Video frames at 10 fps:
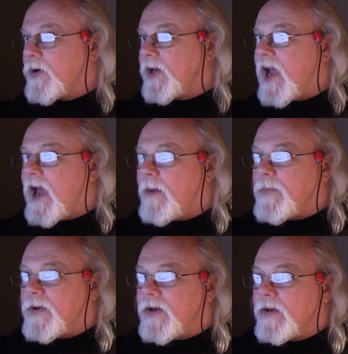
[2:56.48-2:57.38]
pretty
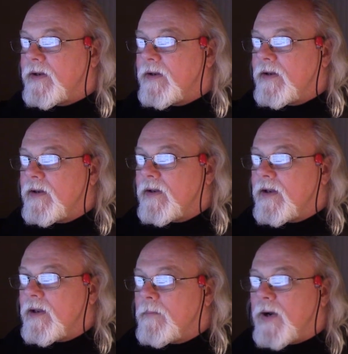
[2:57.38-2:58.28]
happy.
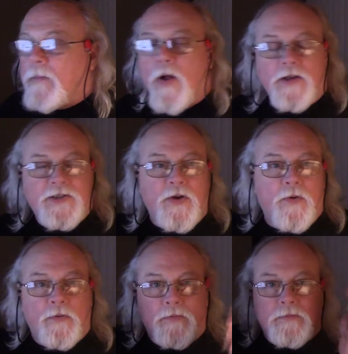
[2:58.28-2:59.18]
But I'm
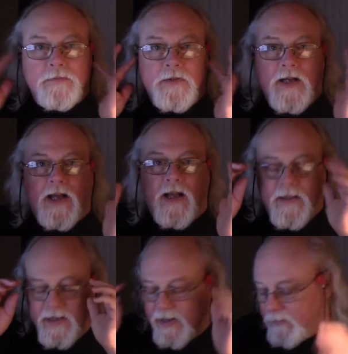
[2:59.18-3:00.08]
also, I
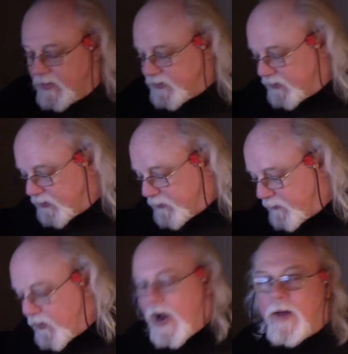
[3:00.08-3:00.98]
think I mentioned this
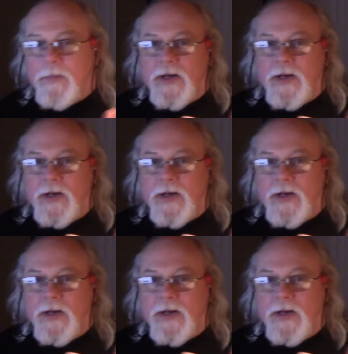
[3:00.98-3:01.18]
before, how